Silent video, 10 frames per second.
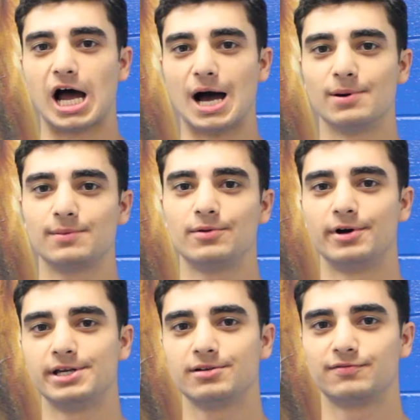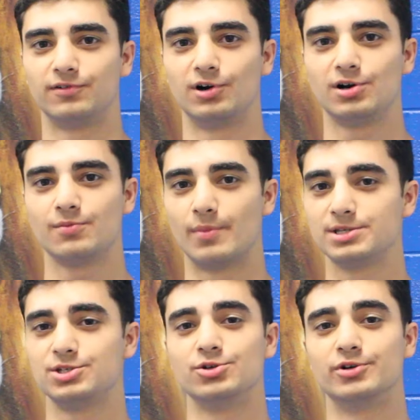I want to be running for
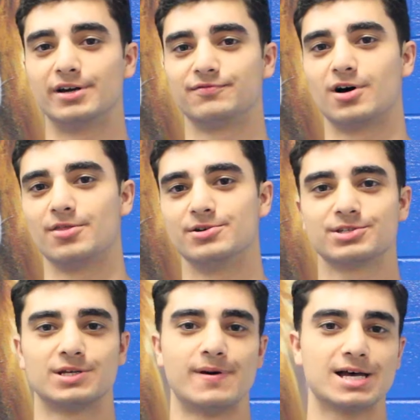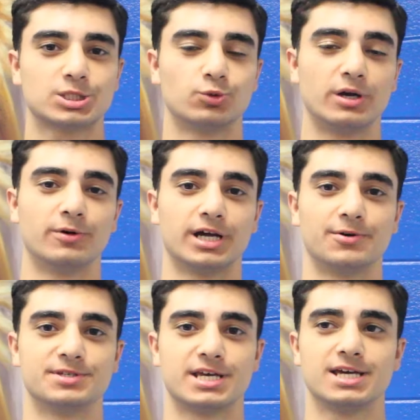my two grandfathers. They passed away when
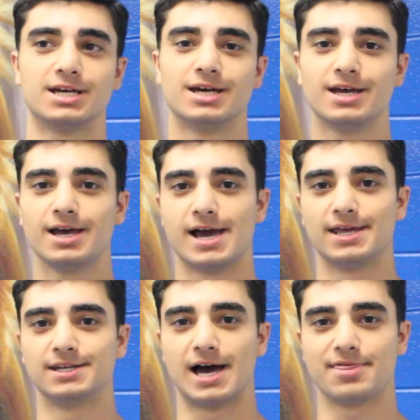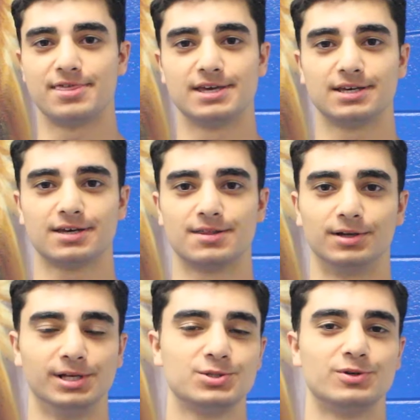I was eight, and I think
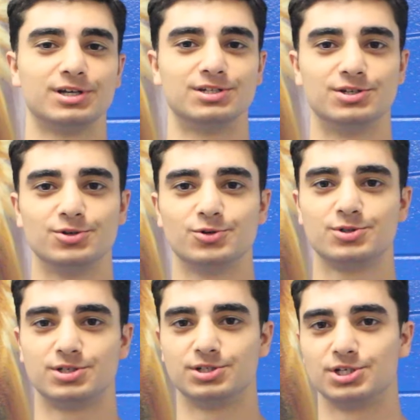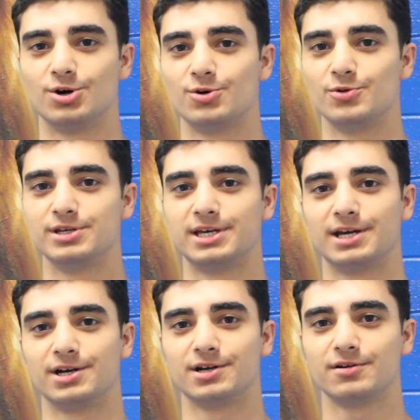the least we can do to show we
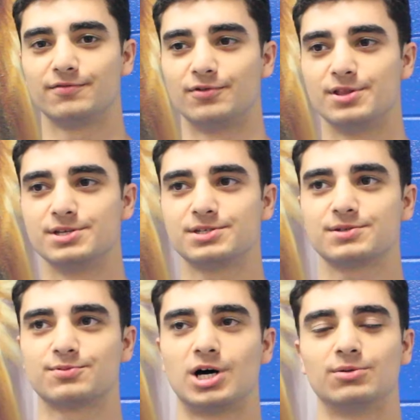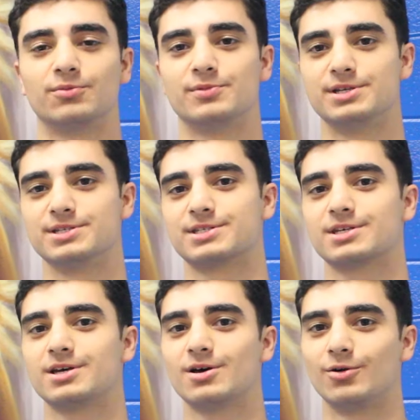care for this problem is
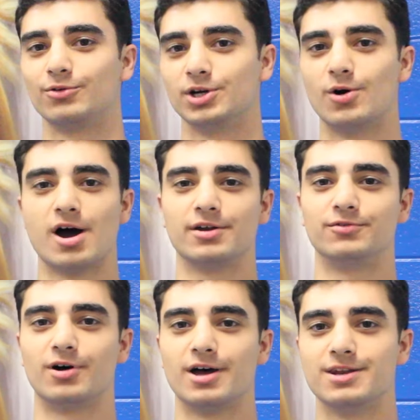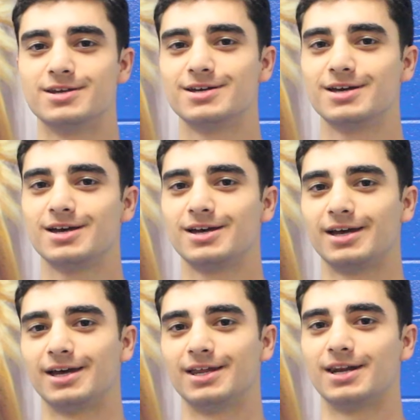go out and run.
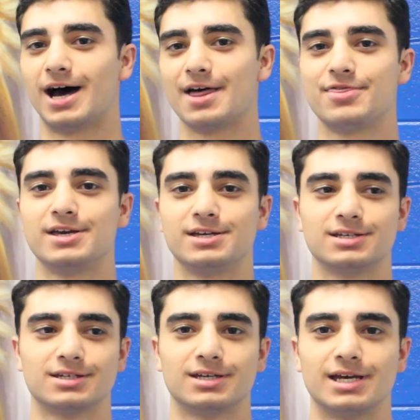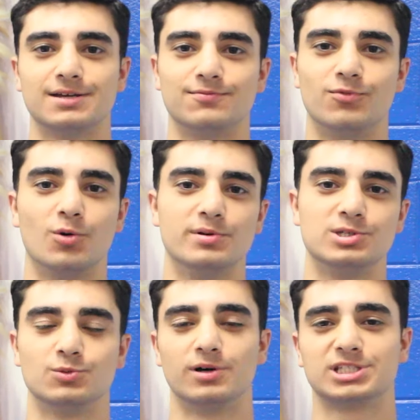And I think it won't be
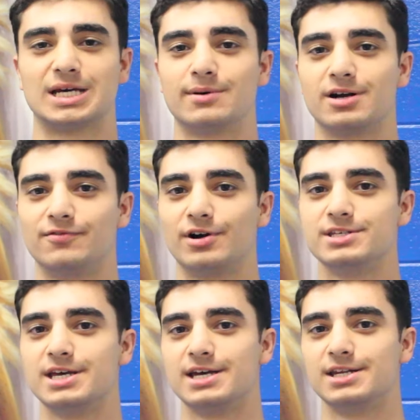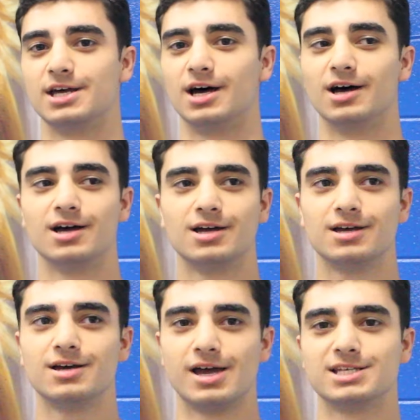too much time out of our day, and uh,
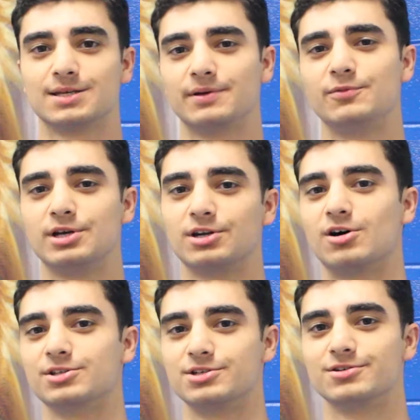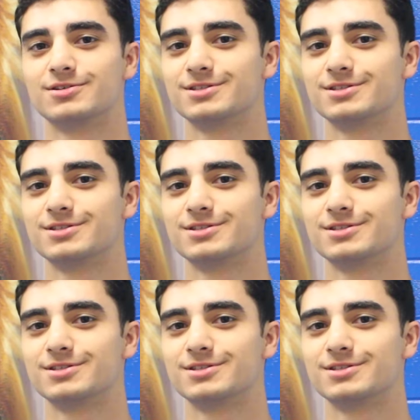it's something we can all do.